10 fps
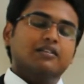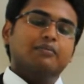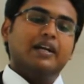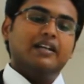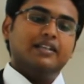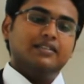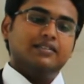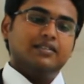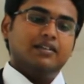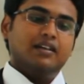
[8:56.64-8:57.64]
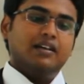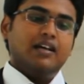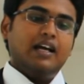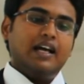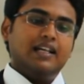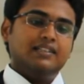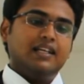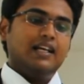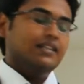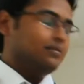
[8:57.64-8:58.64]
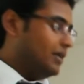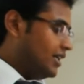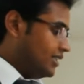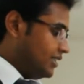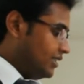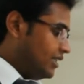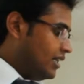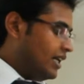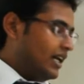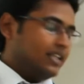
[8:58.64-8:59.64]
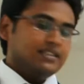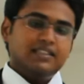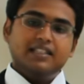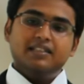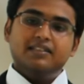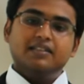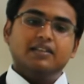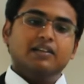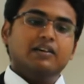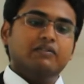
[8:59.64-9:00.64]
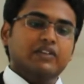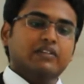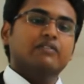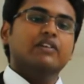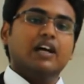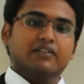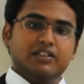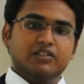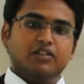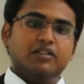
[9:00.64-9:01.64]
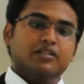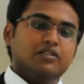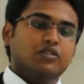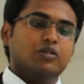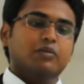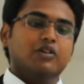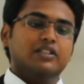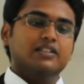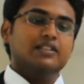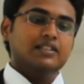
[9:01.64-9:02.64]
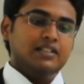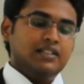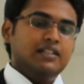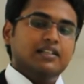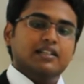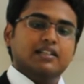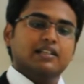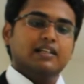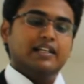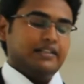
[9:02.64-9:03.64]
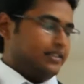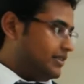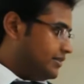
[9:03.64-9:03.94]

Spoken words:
brandix has, and the marketing and sales, I will talk about it later.